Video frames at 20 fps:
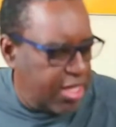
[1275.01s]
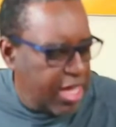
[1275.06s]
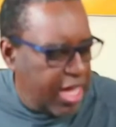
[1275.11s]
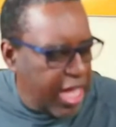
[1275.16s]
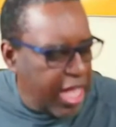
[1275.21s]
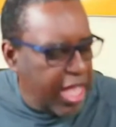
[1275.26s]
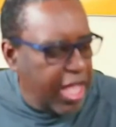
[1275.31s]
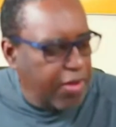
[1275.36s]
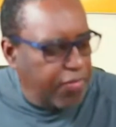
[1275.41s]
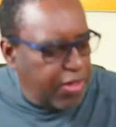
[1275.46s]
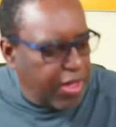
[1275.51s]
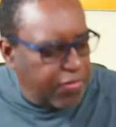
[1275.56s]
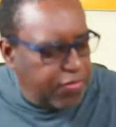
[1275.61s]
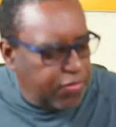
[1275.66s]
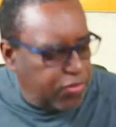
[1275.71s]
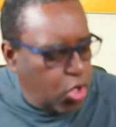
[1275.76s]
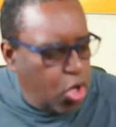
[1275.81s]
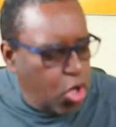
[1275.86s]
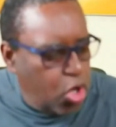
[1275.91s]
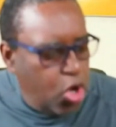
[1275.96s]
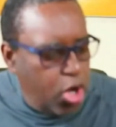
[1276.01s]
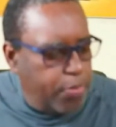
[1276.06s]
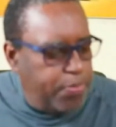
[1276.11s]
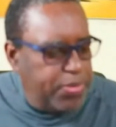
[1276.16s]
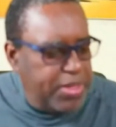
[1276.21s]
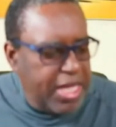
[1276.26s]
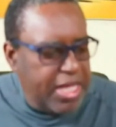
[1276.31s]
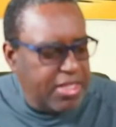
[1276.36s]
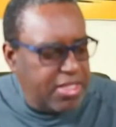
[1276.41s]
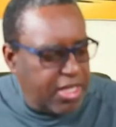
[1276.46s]
I have no
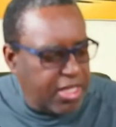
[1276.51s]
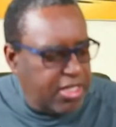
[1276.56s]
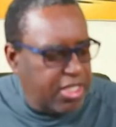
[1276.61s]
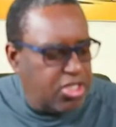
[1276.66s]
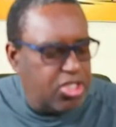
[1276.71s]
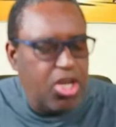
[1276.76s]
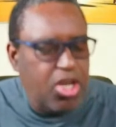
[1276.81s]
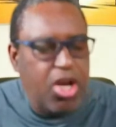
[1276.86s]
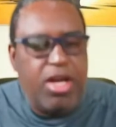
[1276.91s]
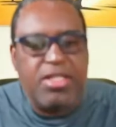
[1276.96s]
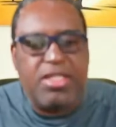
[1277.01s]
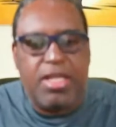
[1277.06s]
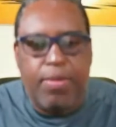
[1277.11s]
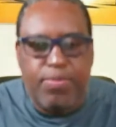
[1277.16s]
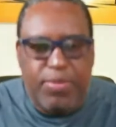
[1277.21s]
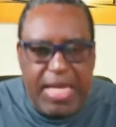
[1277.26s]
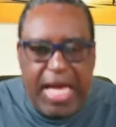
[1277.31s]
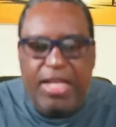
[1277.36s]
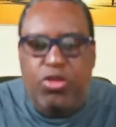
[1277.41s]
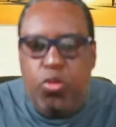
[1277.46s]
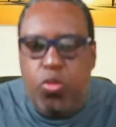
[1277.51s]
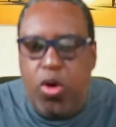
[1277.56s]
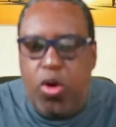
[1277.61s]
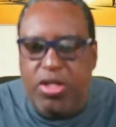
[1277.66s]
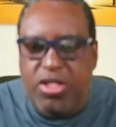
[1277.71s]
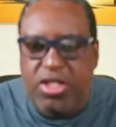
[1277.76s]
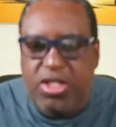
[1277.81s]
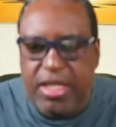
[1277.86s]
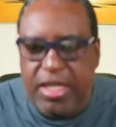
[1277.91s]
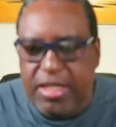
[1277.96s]
update on the toss. I'm not
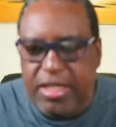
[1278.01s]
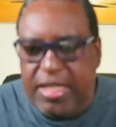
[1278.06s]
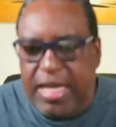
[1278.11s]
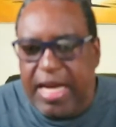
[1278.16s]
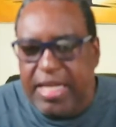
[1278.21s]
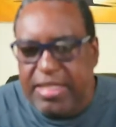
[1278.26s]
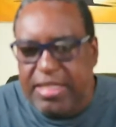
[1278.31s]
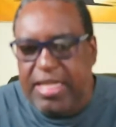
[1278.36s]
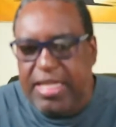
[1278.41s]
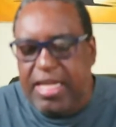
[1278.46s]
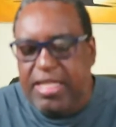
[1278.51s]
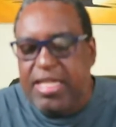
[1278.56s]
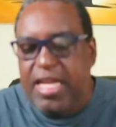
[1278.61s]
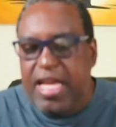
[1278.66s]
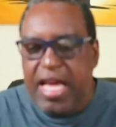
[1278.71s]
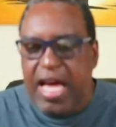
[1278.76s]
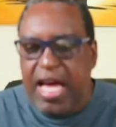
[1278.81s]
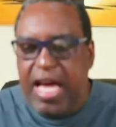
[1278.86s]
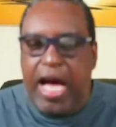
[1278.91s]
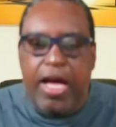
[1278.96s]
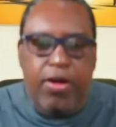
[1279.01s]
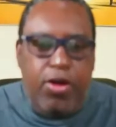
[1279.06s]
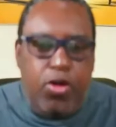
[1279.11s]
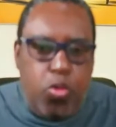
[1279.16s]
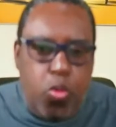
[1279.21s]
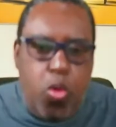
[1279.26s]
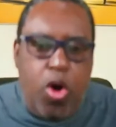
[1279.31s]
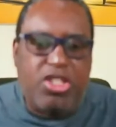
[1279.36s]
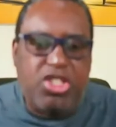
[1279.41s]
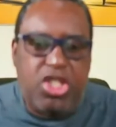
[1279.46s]
watching it as yet. I will
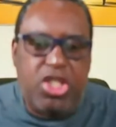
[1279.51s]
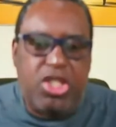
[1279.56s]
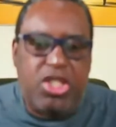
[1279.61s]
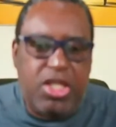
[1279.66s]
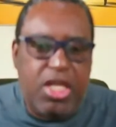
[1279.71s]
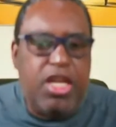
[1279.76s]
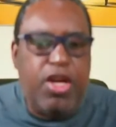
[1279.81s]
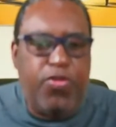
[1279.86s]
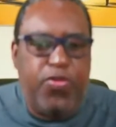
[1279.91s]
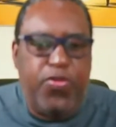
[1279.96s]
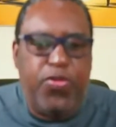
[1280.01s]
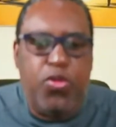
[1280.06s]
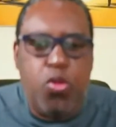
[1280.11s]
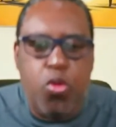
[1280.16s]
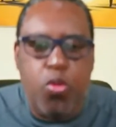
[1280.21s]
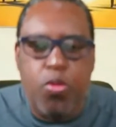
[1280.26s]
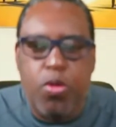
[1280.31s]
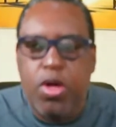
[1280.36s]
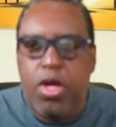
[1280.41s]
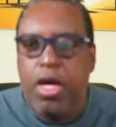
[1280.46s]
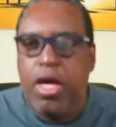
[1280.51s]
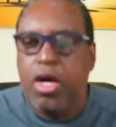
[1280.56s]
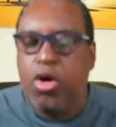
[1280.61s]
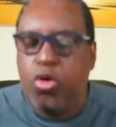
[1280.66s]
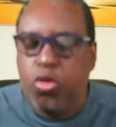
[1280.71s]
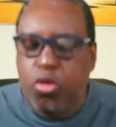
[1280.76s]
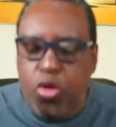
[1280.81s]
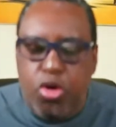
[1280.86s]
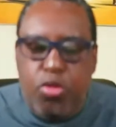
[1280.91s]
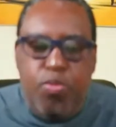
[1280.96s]
watch it in a few.
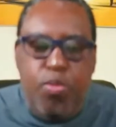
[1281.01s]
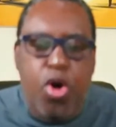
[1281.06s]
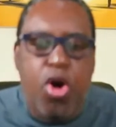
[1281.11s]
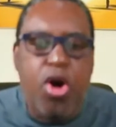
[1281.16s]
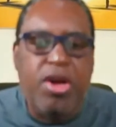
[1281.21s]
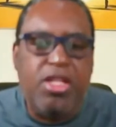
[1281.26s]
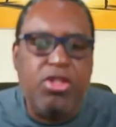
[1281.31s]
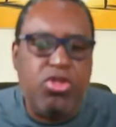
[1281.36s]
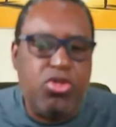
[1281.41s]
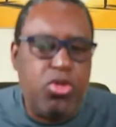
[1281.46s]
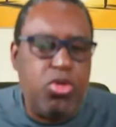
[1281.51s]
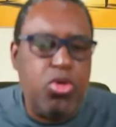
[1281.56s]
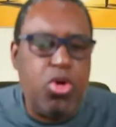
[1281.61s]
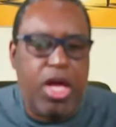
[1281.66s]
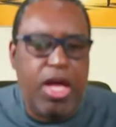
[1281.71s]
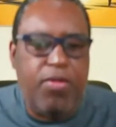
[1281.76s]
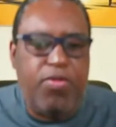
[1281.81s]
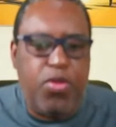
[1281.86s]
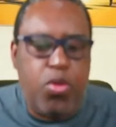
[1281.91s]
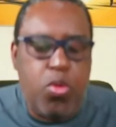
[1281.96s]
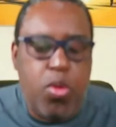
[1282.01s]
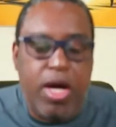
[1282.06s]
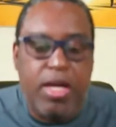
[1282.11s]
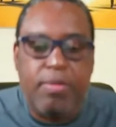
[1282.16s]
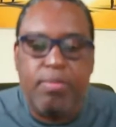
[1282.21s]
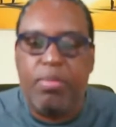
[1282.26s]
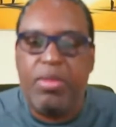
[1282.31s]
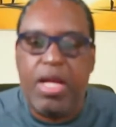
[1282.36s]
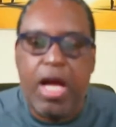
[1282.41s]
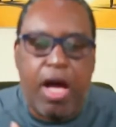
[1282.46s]
Good morning to you, everyone.
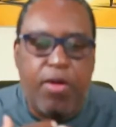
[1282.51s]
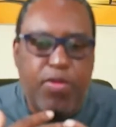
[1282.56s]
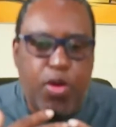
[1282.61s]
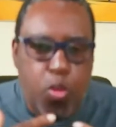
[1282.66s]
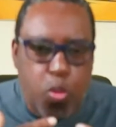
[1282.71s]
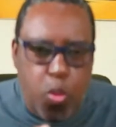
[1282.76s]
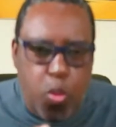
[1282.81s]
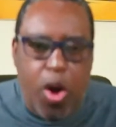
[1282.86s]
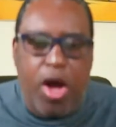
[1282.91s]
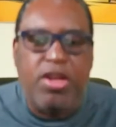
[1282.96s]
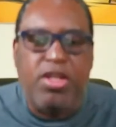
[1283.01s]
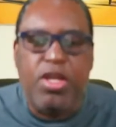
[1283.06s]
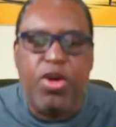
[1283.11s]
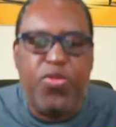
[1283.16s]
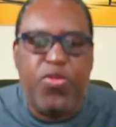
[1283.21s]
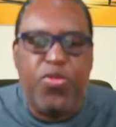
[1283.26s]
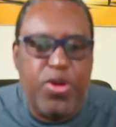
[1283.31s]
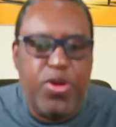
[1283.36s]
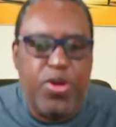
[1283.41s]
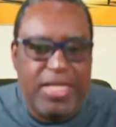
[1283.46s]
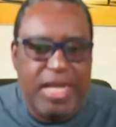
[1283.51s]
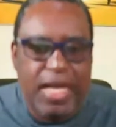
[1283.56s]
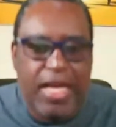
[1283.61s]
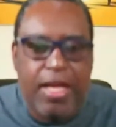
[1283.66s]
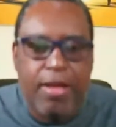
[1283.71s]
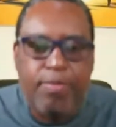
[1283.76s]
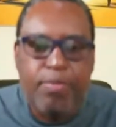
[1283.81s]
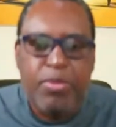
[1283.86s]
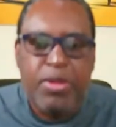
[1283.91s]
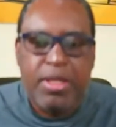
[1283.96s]
Have a wonderful day.
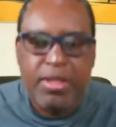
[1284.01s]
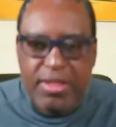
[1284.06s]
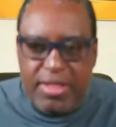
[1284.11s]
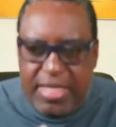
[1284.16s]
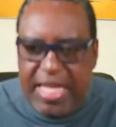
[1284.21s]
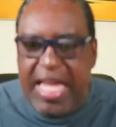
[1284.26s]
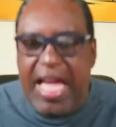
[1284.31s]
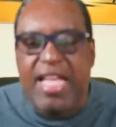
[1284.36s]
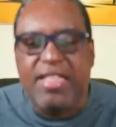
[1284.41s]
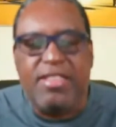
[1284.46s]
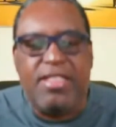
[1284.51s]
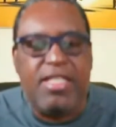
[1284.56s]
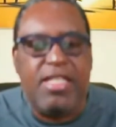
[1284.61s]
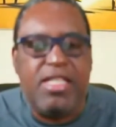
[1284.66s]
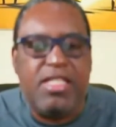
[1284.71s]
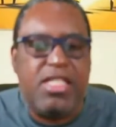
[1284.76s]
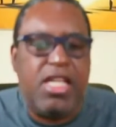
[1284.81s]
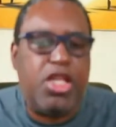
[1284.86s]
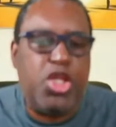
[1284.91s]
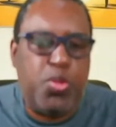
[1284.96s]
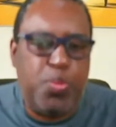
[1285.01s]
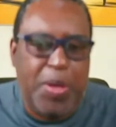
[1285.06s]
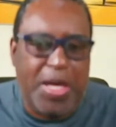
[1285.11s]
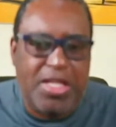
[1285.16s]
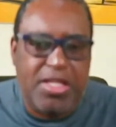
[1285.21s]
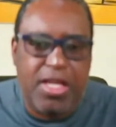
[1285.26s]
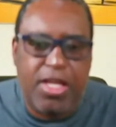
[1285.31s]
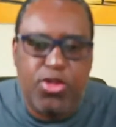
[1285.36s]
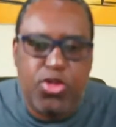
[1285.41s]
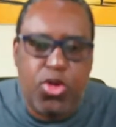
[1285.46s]
TNT is
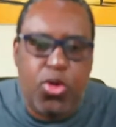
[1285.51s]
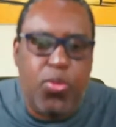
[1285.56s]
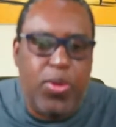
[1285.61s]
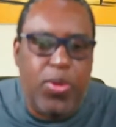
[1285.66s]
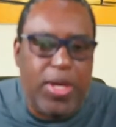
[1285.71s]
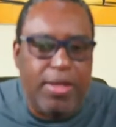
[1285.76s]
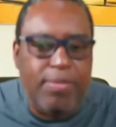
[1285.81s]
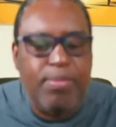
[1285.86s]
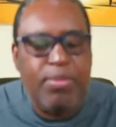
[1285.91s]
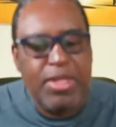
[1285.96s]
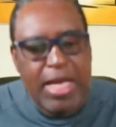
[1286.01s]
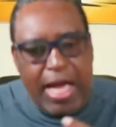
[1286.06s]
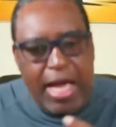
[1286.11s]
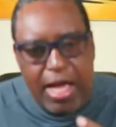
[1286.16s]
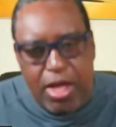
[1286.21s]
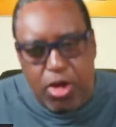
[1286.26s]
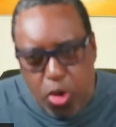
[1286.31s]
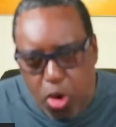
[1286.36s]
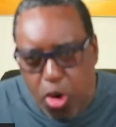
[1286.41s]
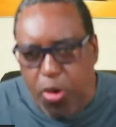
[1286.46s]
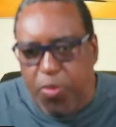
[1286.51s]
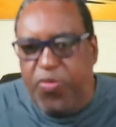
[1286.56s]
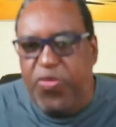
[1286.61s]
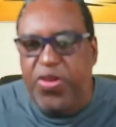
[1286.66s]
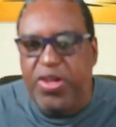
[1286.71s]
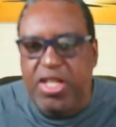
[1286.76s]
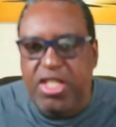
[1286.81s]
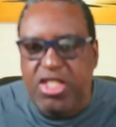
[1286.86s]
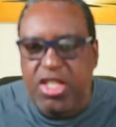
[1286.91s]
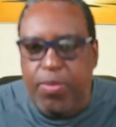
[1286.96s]
expected to win. I hope for the
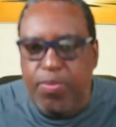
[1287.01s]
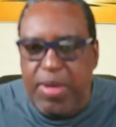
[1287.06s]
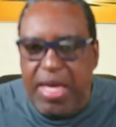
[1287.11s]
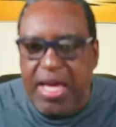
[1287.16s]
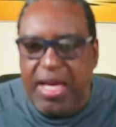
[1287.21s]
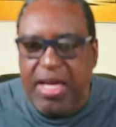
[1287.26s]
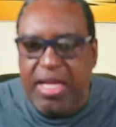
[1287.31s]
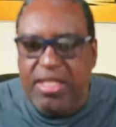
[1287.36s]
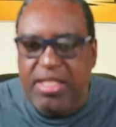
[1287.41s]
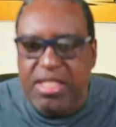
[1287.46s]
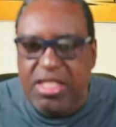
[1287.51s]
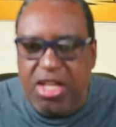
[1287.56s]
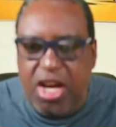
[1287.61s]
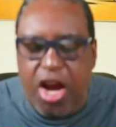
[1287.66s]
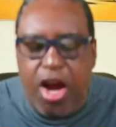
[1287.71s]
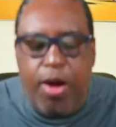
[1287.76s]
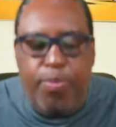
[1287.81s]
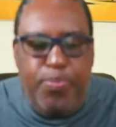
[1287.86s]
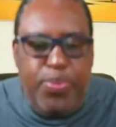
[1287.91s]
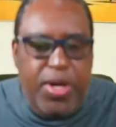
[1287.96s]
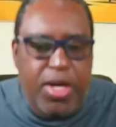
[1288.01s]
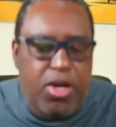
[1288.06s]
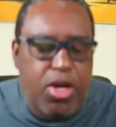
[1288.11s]
Jamaican Scorpion.